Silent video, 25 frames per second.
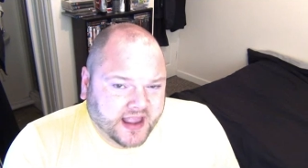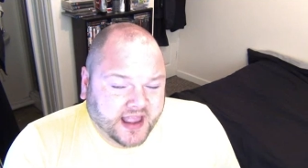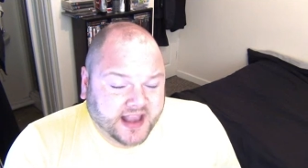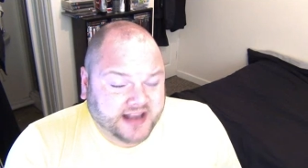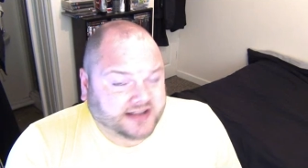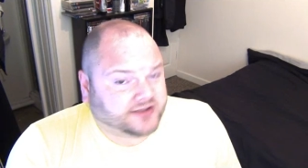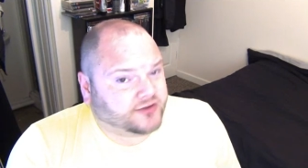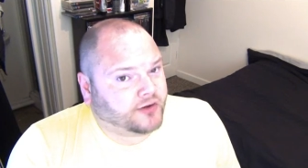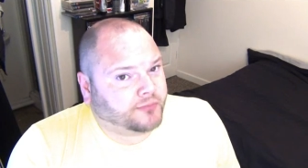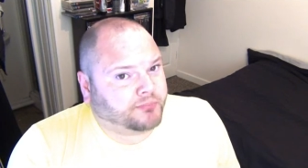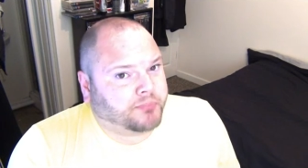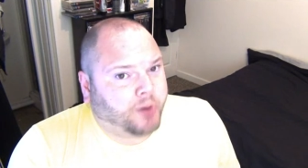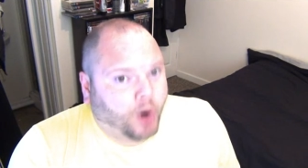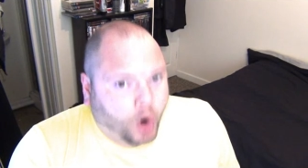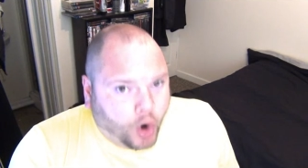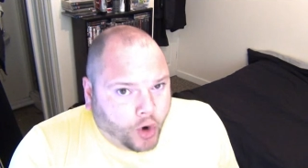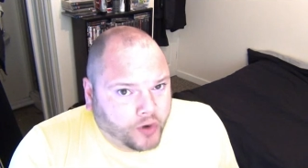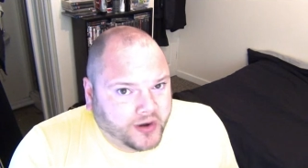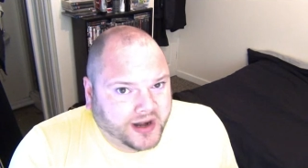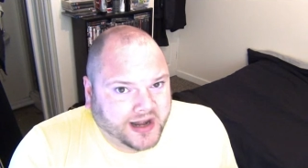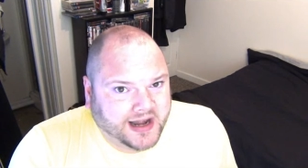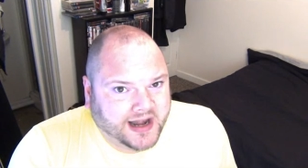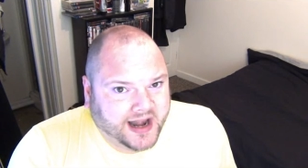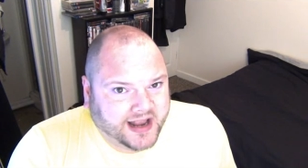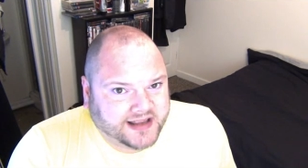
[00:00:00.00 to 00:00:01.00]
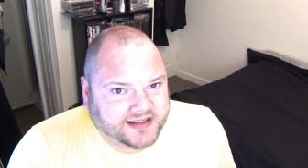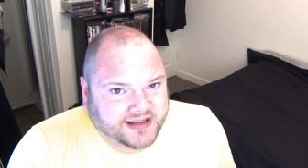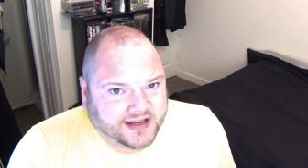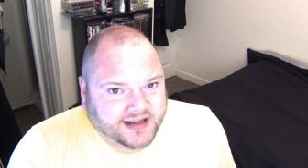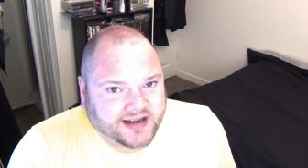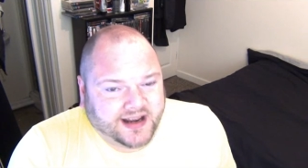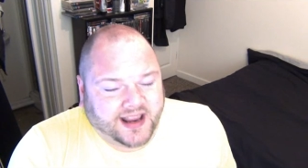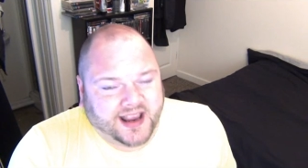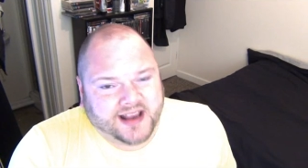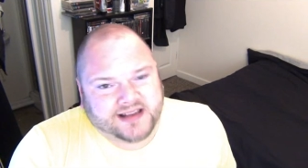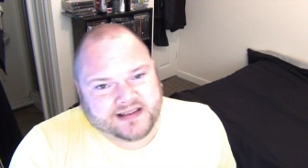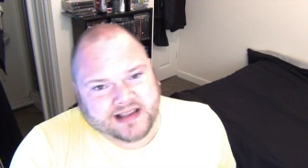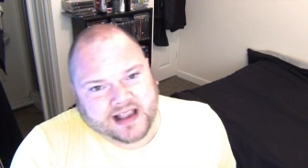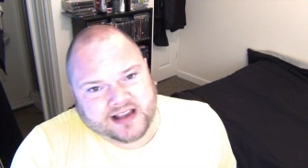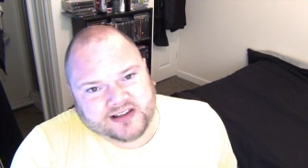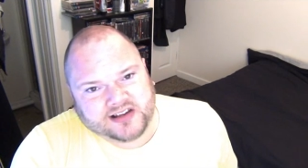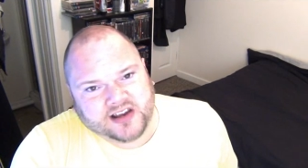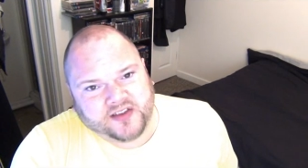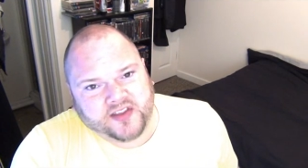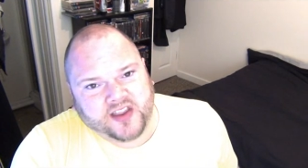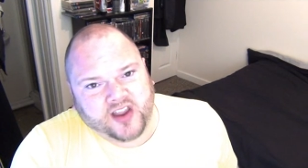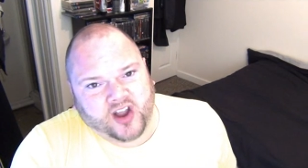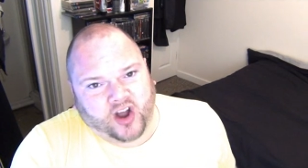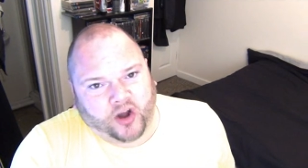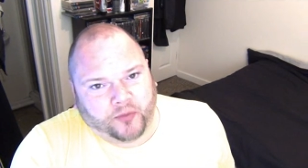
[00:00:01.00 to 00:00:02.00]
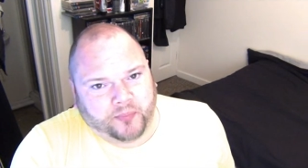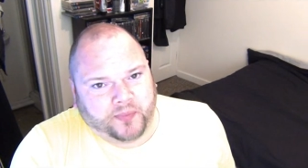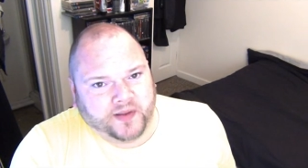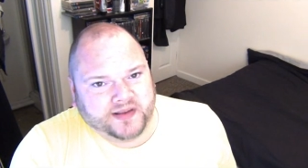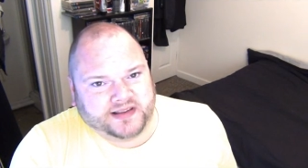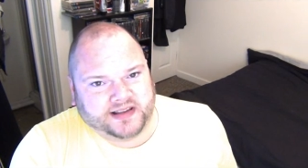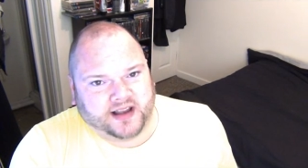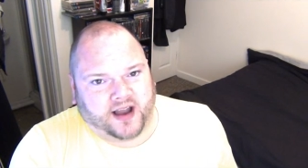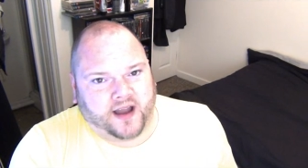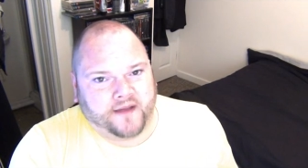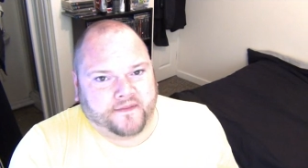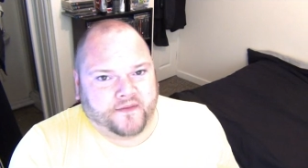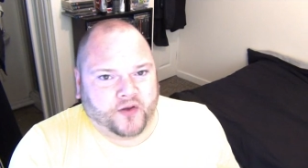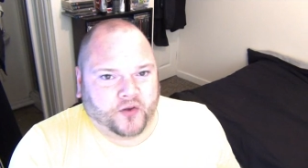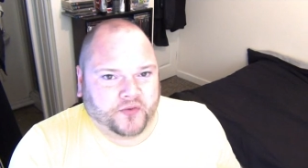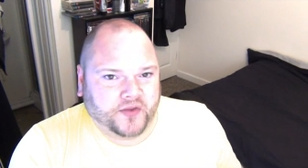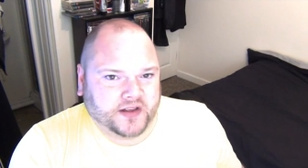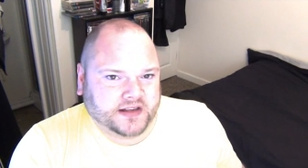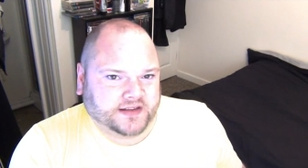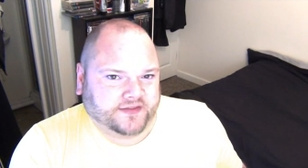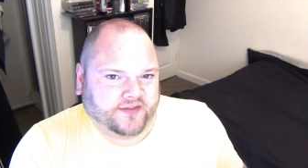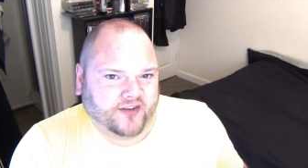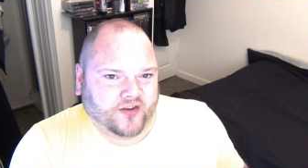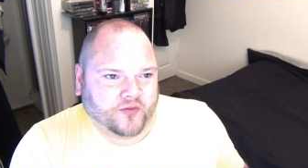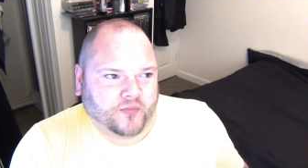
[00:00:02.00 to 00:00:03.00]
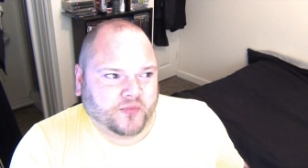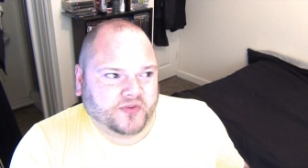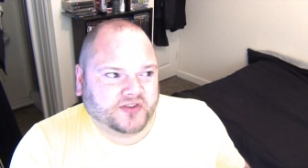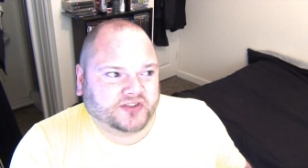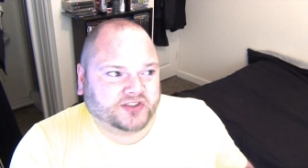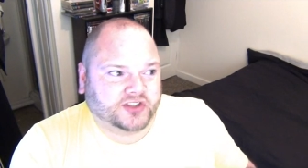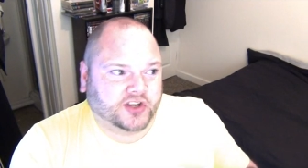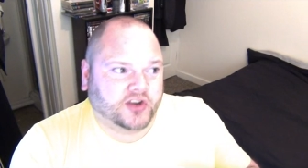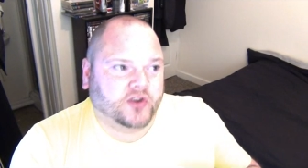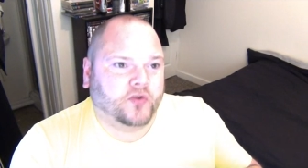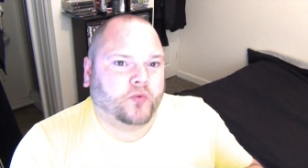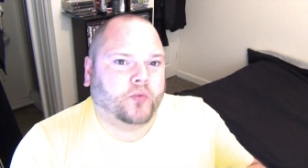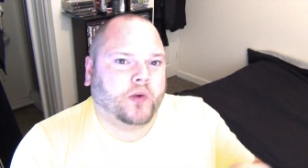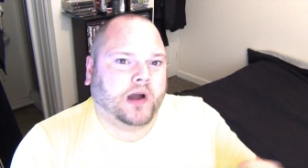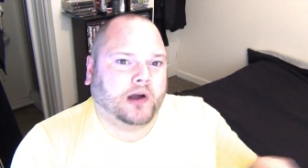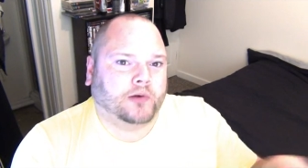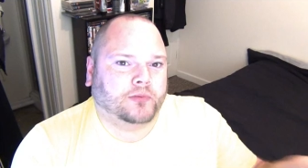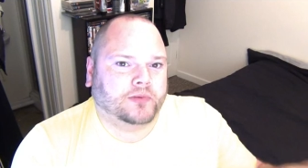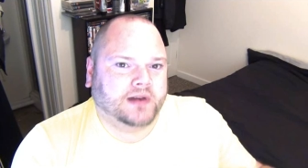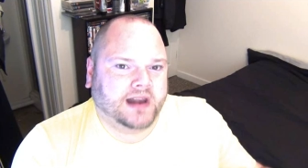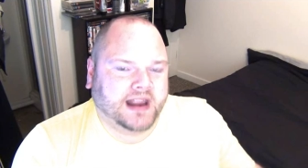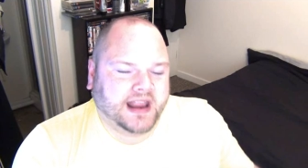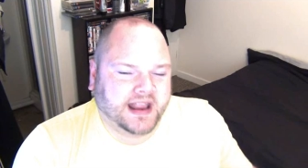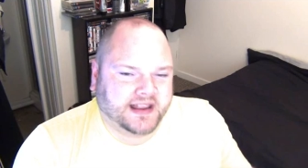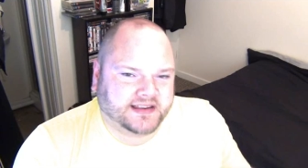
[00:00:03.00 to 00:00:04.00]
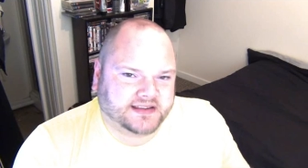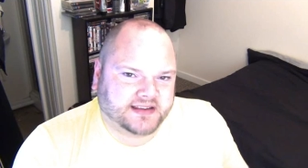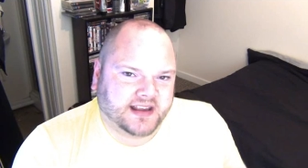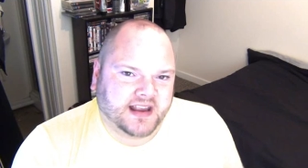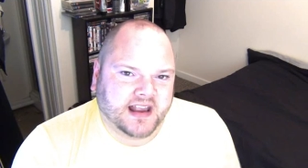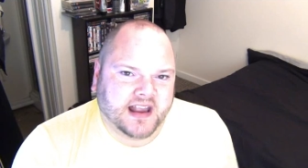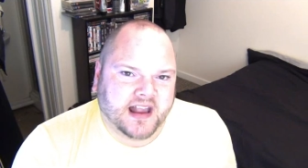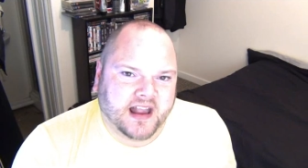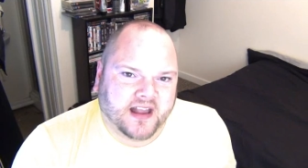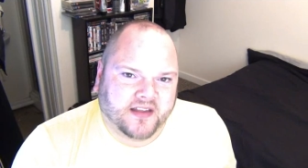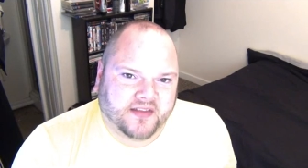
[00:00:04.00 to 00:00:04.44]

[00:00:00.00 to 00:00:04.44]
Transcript: It's not poorly lit, it's actually the opposite. I feel this film was too well lit.